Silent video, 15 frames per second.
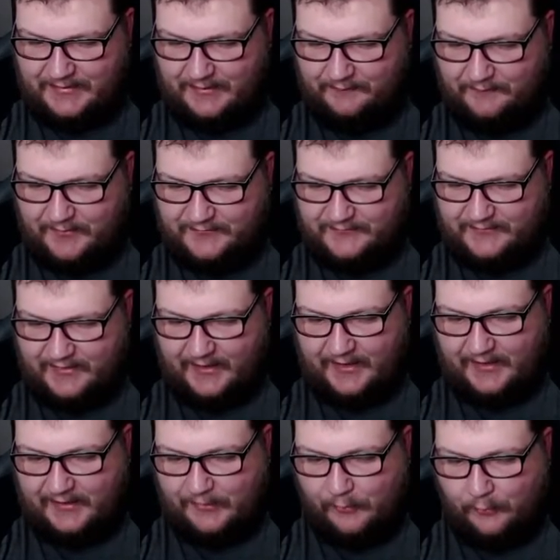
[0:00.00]
Give us
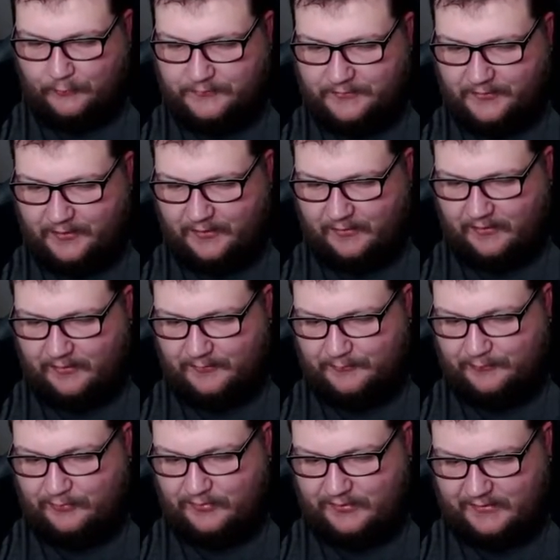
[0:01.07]
a alternate art,
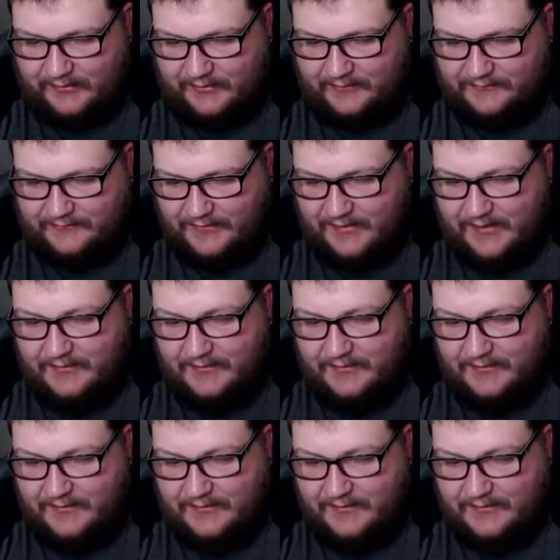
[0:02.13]
please.